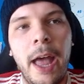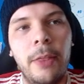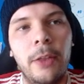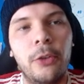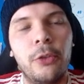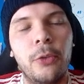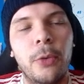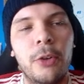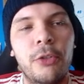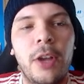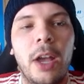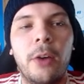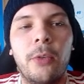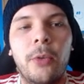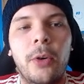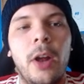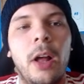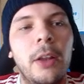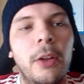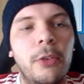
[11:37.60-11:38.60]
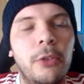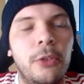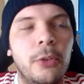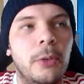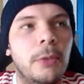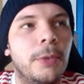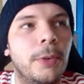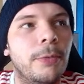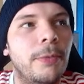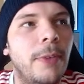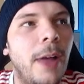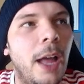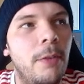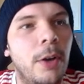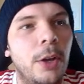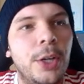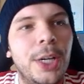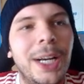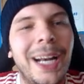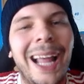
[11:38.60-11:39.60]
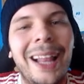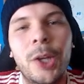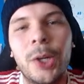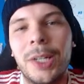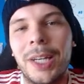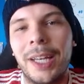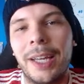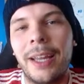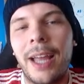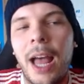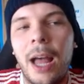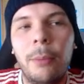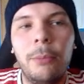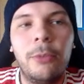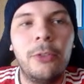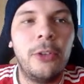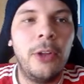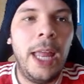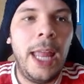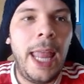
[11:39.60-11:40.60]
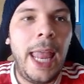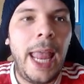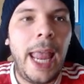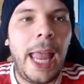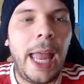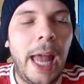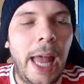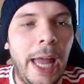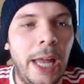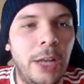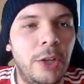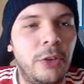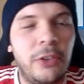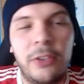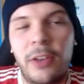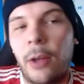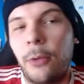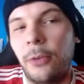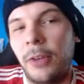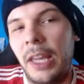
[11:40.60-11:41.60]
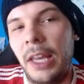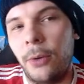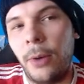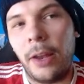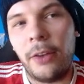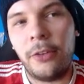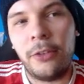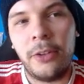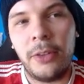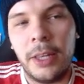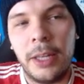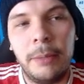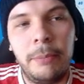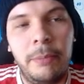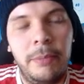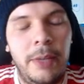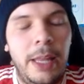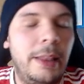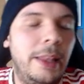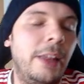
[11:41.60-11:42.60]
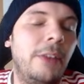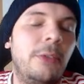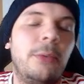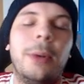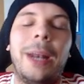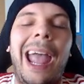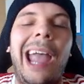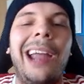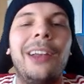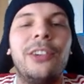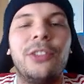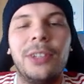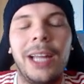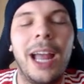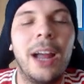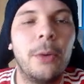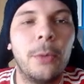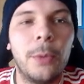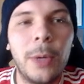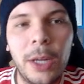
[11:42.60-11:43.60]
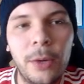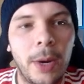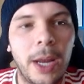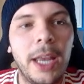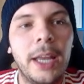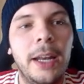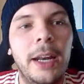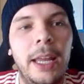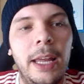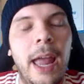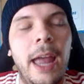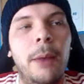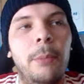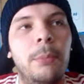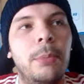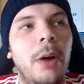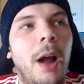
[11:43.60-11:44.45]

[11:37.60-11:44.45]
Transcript: This Cristiano Ronaldo sold for $500. I looked at comps just because I was interested in this one actually got reran. It had